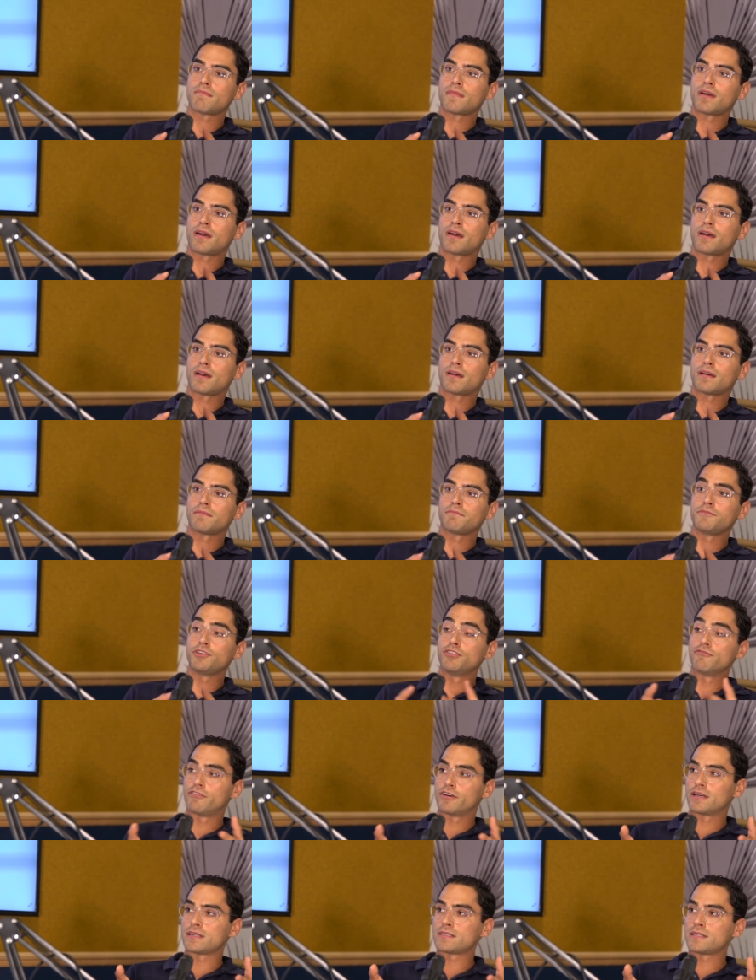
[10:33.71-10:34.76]
uh,
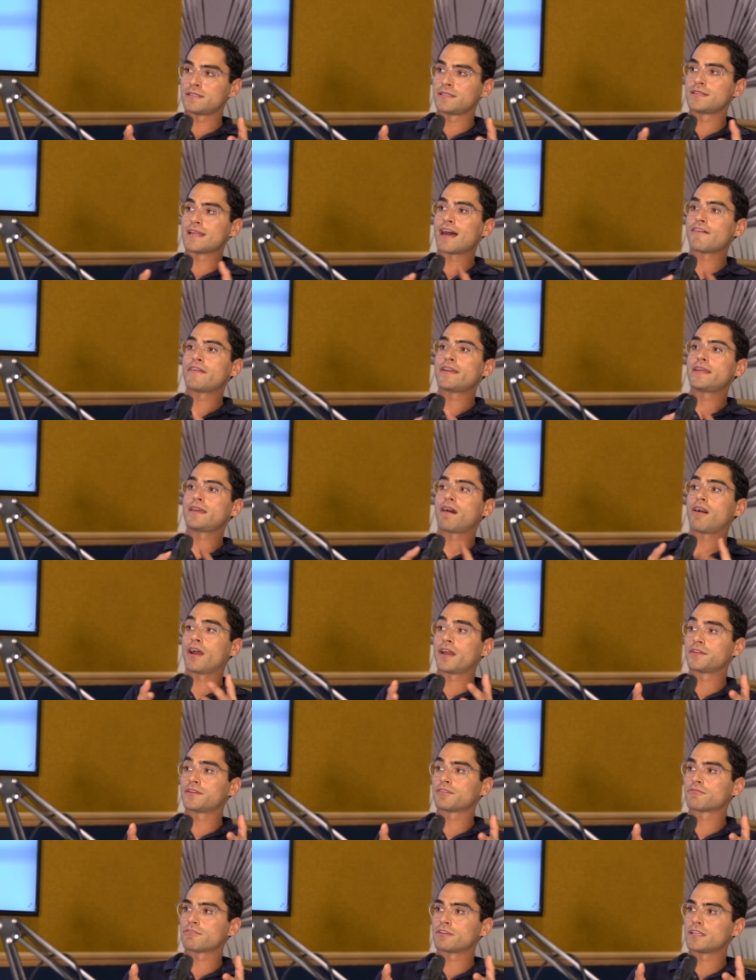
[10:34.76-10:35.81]
university, didn't have any higher
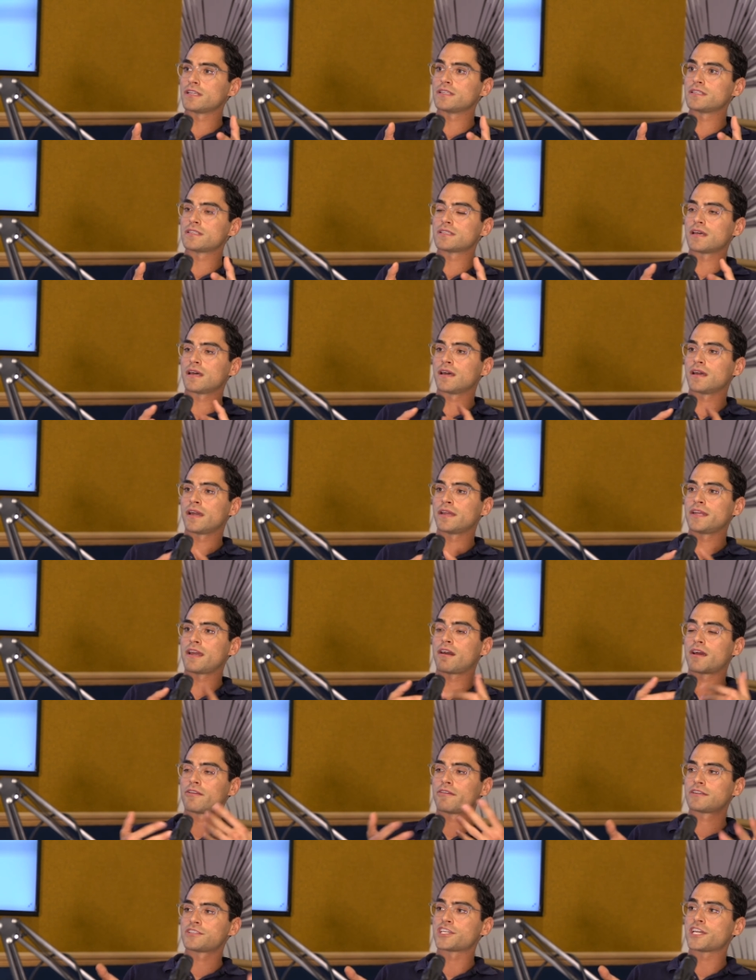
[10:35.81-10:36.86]
degrees, uh, any
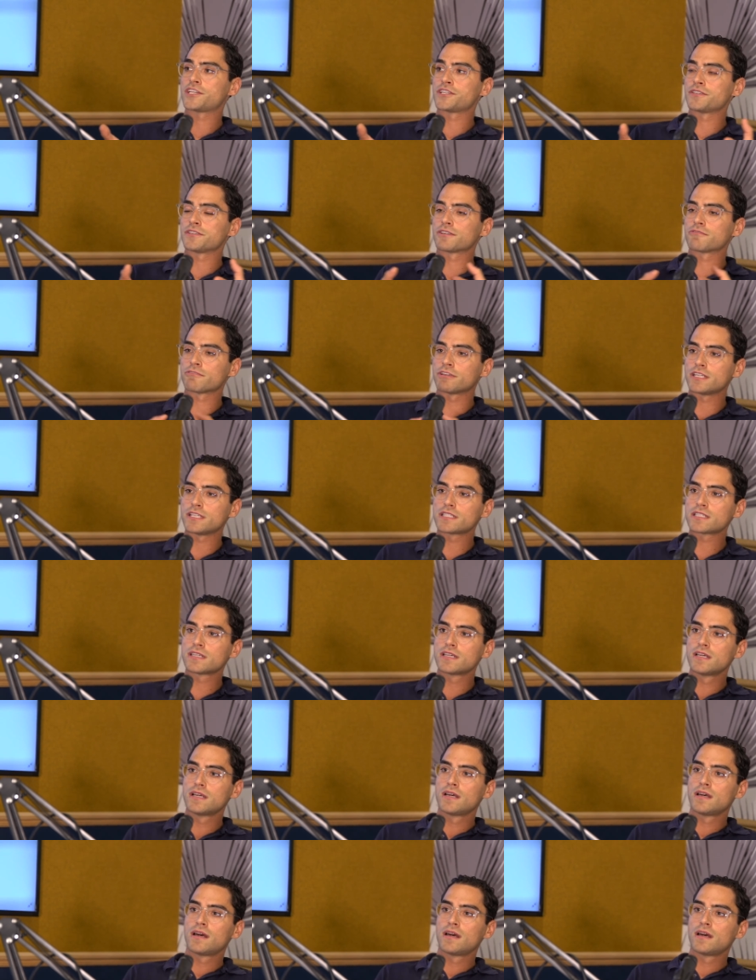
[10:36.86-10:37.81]
higher education degrees,